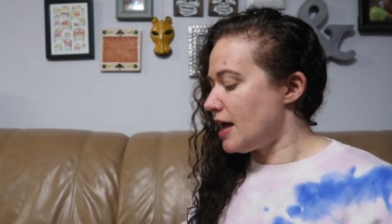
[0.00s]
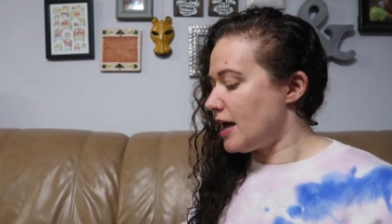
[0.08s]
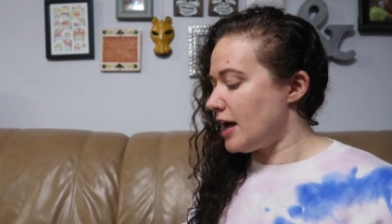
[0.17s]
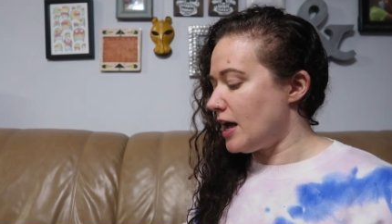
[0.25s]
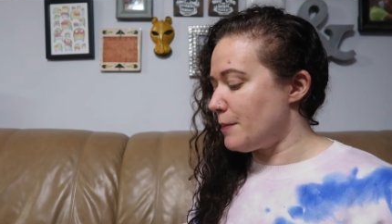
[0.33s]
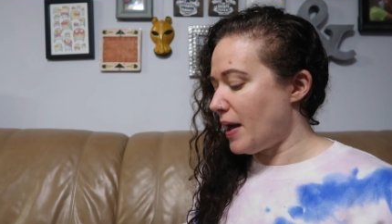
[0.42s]

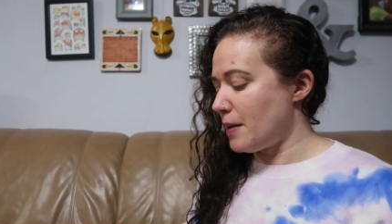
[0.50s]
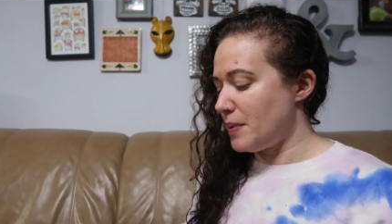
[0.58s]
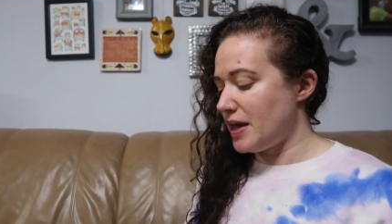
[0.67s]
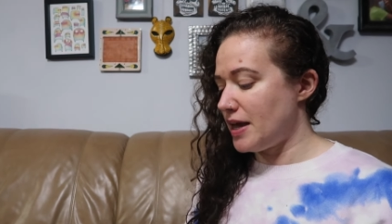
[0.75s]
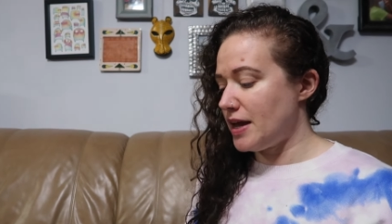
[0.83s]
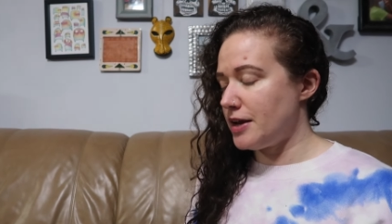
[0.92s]
I
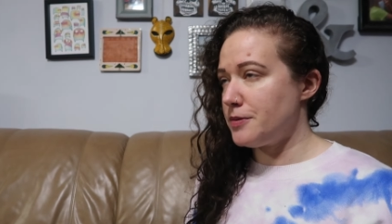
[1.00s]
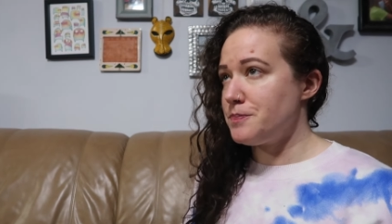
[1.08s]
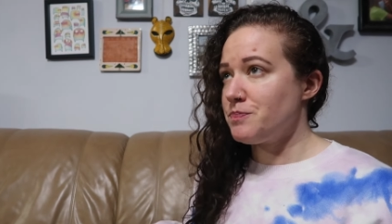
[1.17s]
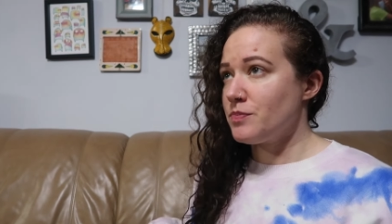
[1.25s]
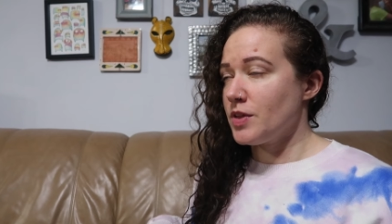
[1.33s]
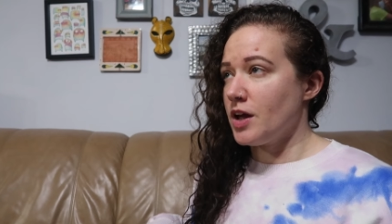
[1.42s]
paid
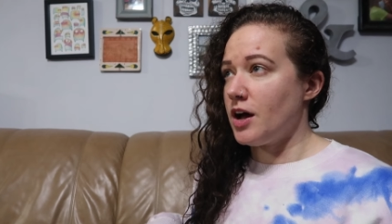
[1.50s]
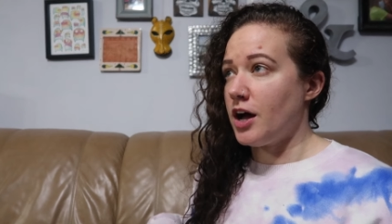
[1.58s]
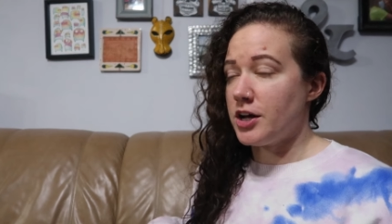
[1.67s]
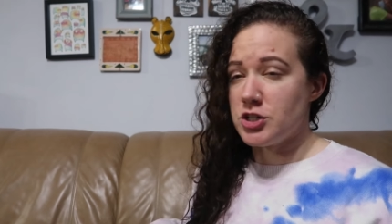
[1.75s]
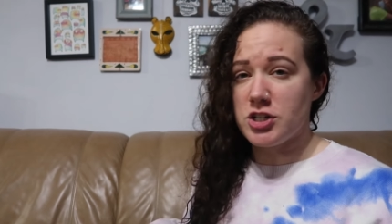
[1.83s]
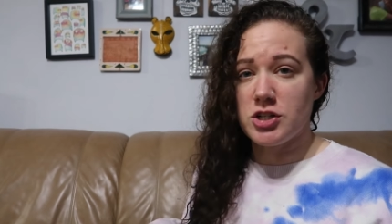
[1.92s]

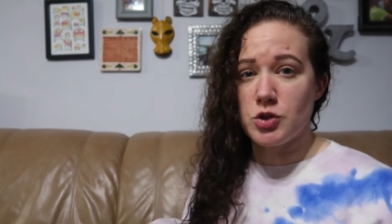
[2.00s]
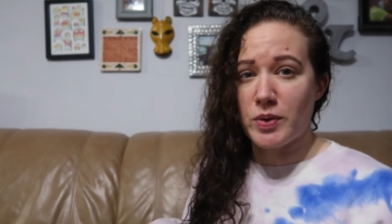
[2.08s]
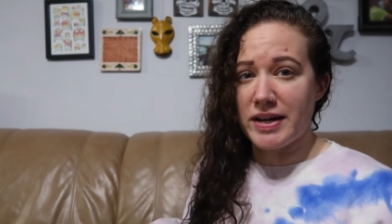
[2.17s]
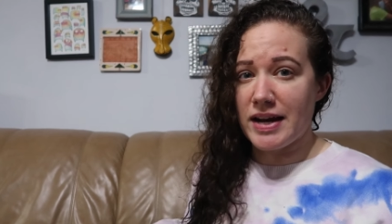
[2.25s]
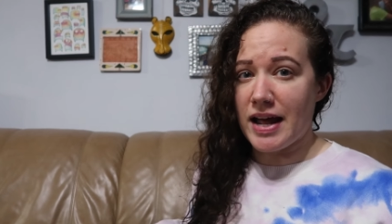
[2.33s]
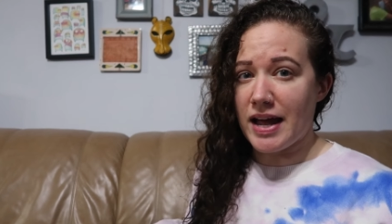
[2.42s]

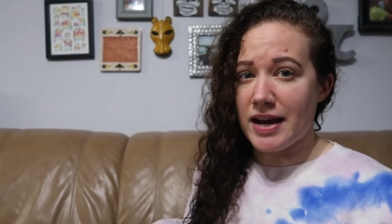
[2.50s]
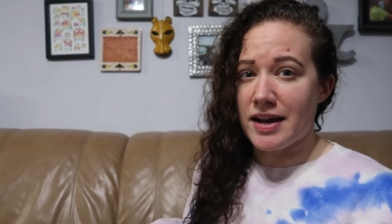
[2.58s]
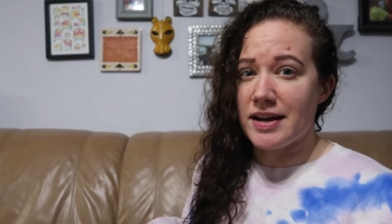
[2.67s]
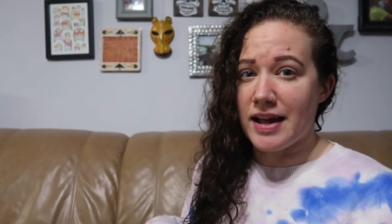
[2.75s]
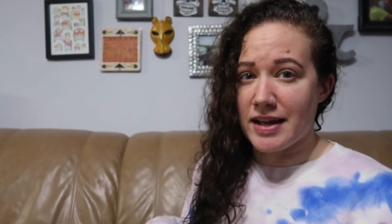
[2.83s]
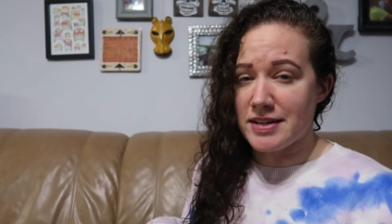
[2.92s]

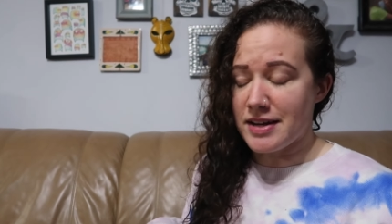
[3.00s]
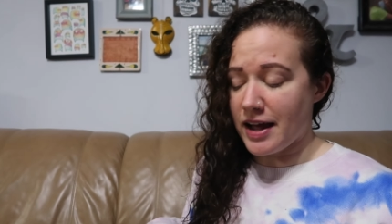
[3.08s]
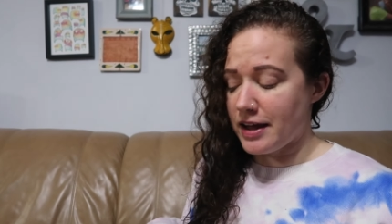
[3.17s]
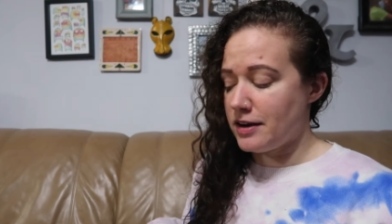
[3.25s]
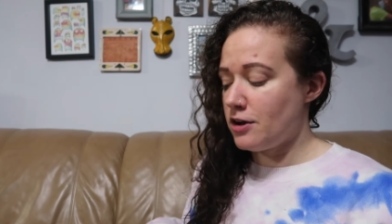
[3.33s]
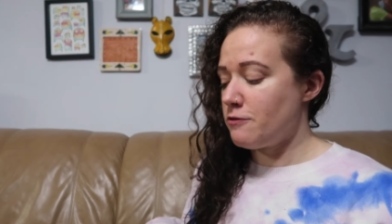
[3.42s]

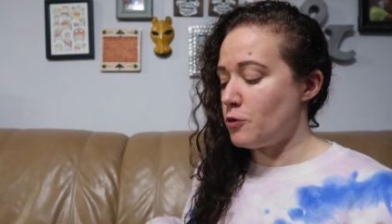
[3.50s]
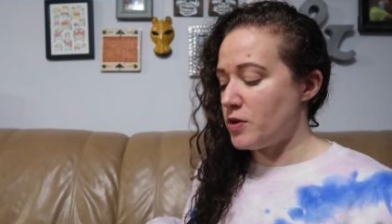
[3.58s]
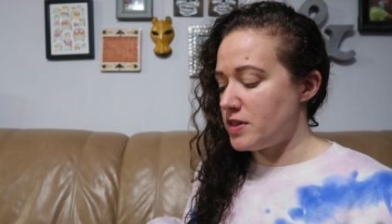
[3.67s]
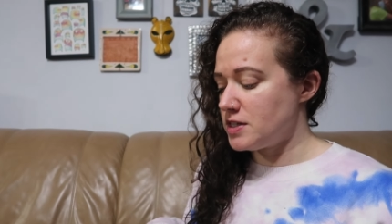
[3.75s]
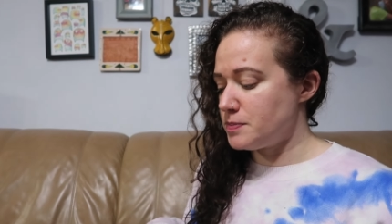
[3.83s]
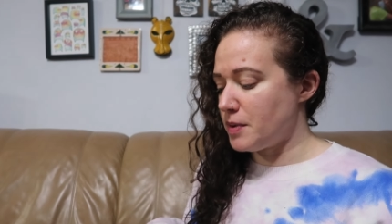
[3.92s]
$129.99 for
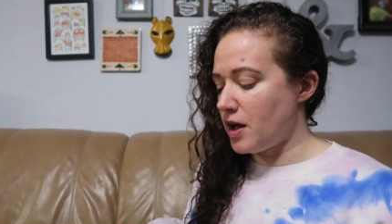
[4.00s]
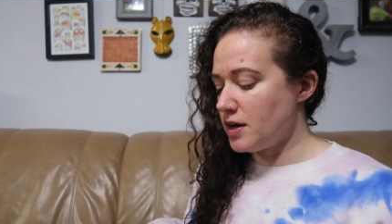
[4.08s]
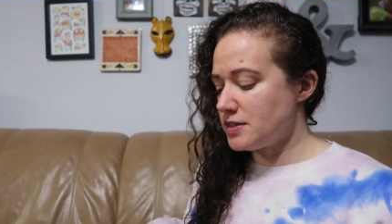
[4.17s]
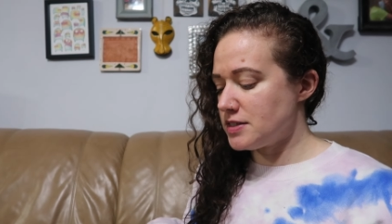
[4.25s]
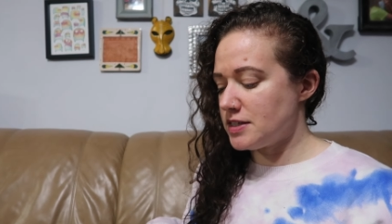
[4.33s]
this box.